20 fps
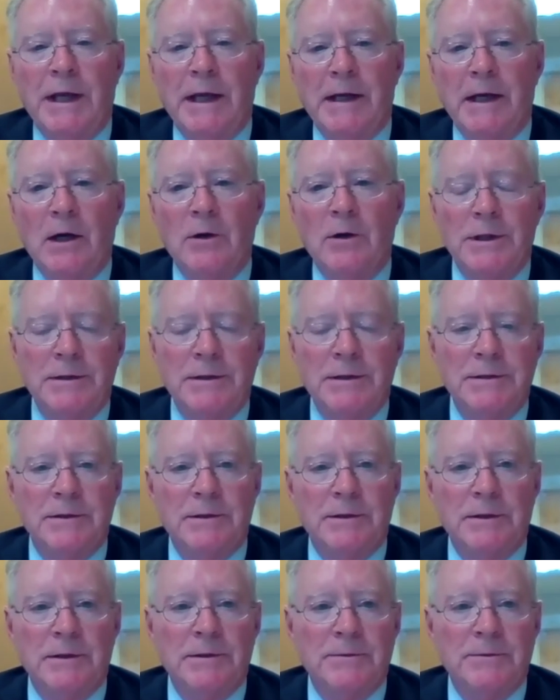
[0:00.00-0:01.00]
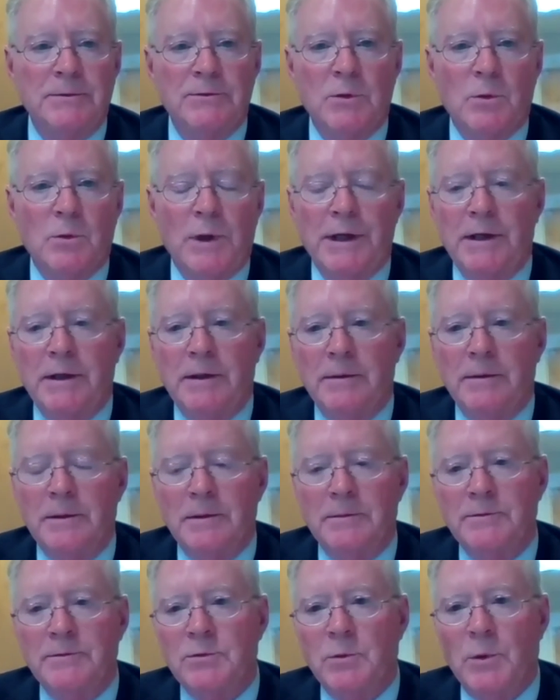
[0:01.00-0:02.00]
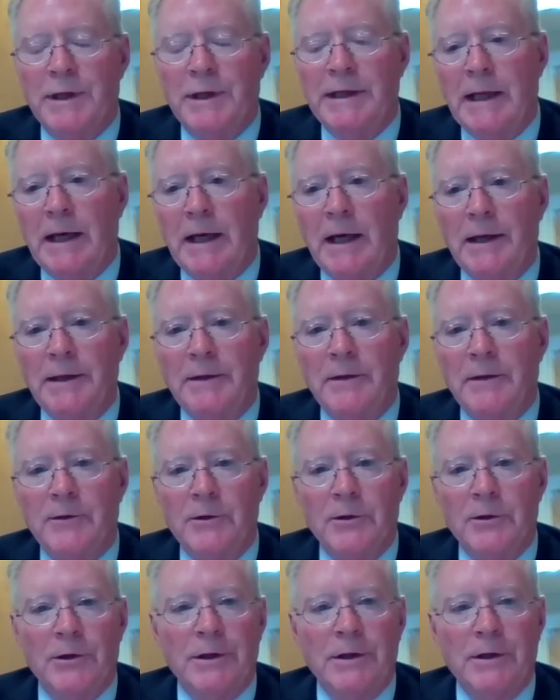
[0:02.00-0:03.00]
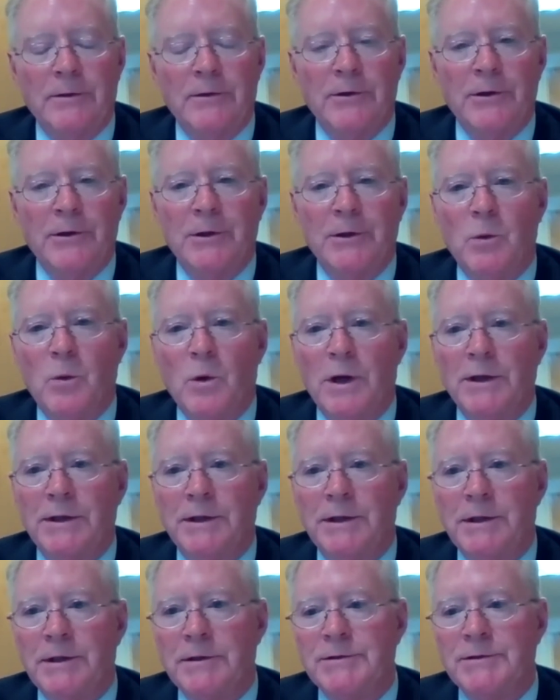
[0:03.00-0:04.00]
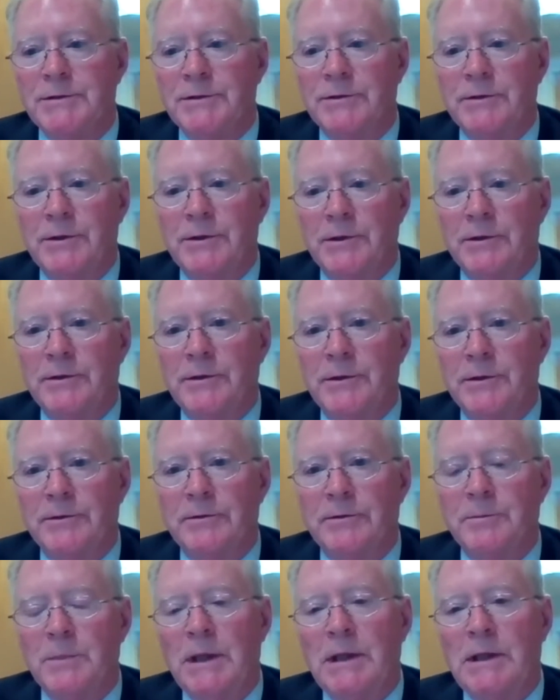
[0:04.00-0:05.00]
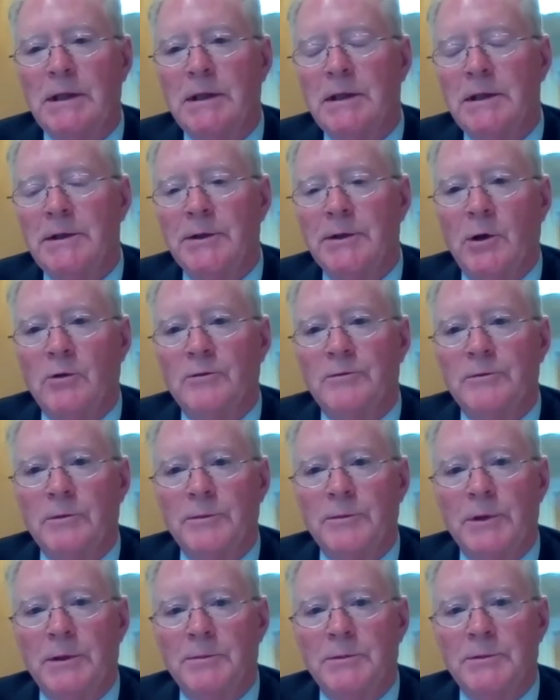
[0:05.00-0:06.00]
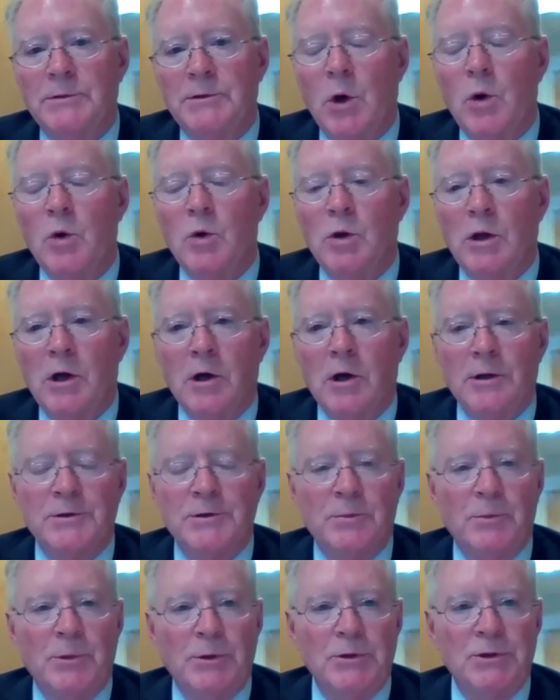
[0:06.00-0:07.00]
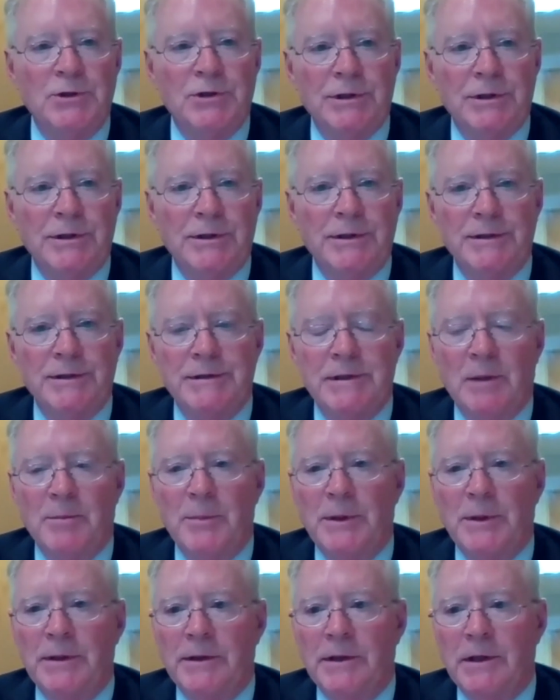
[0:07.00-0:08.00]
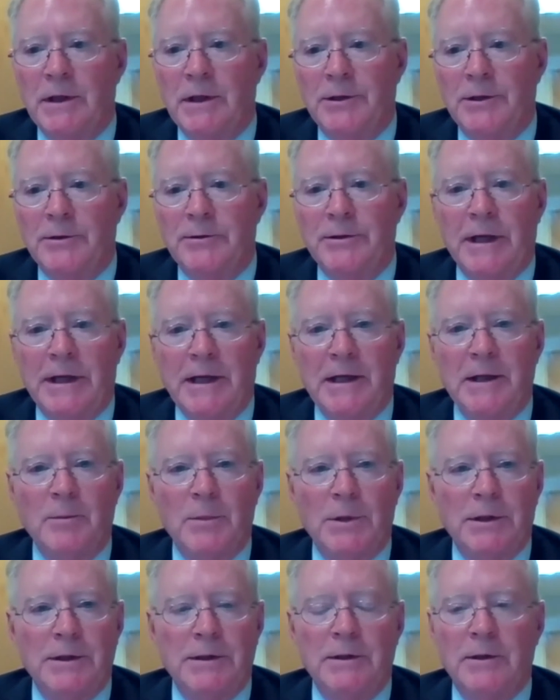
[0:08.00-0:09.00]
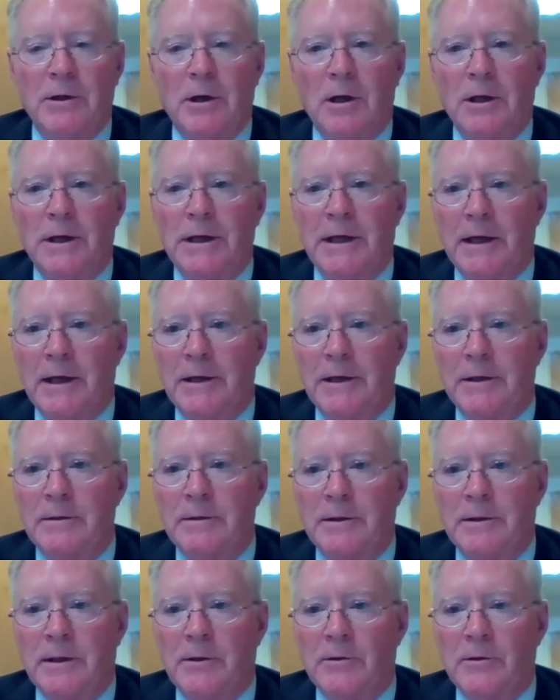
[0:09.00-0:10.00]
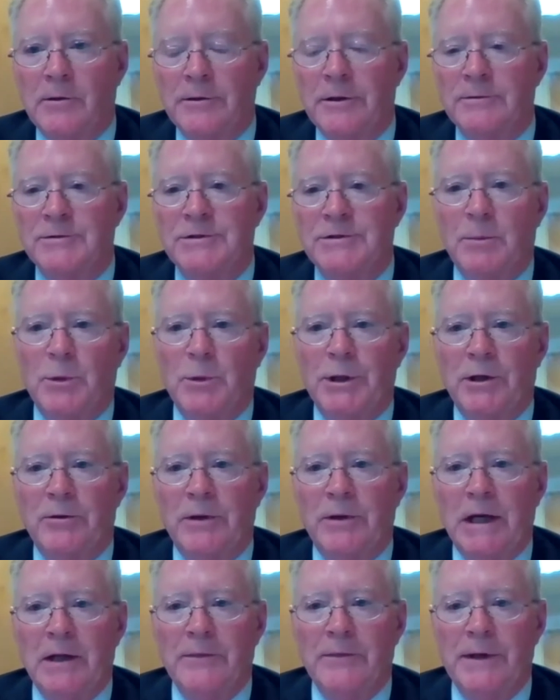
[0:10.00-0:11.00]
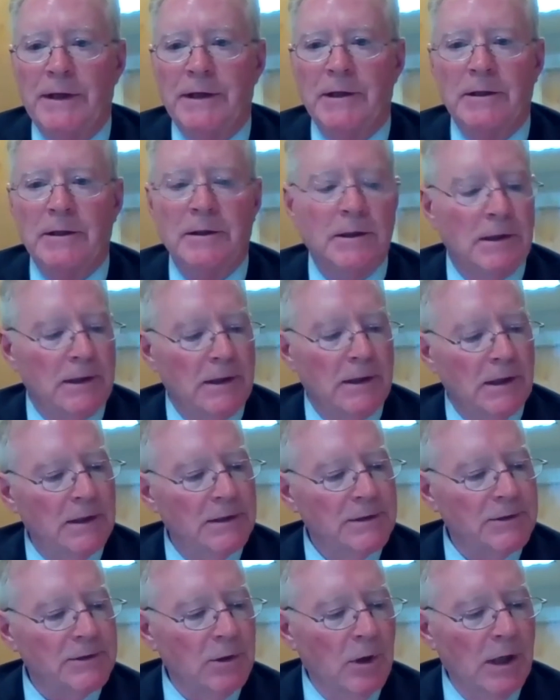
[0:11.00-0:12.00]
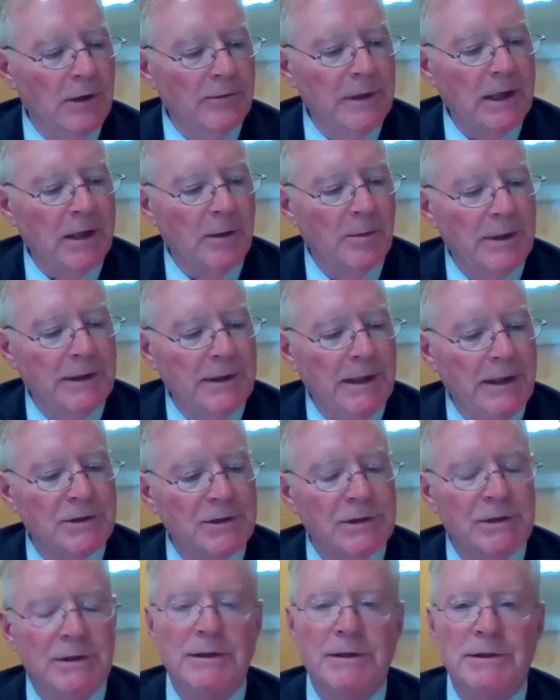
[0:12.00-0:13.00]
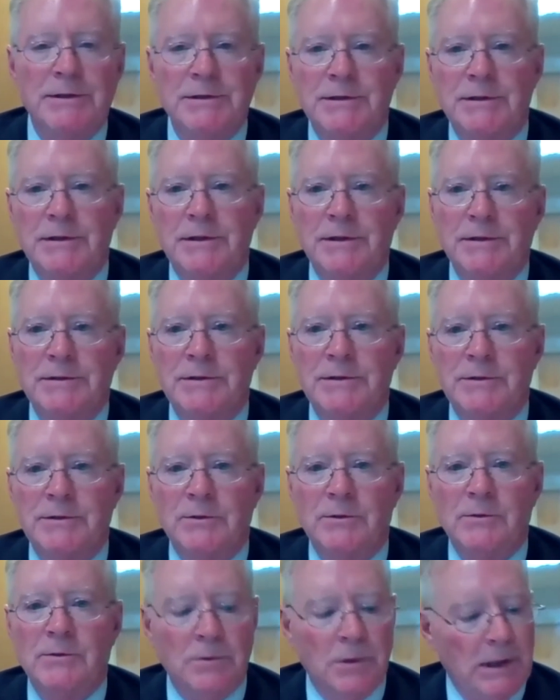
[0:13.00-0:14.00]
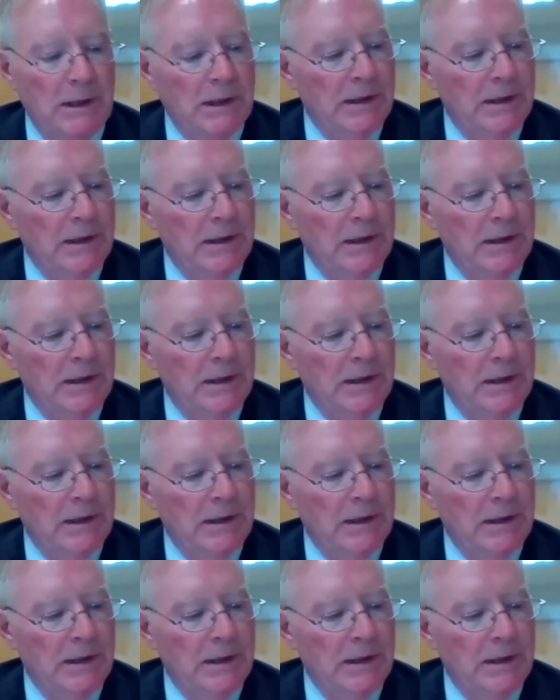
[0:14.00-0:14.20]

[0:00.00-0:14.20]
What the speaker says: get out into the 20, 29, 30, 31 years, the total contribution is up in the $180 million category or somewhere around there. So our recommendation is to,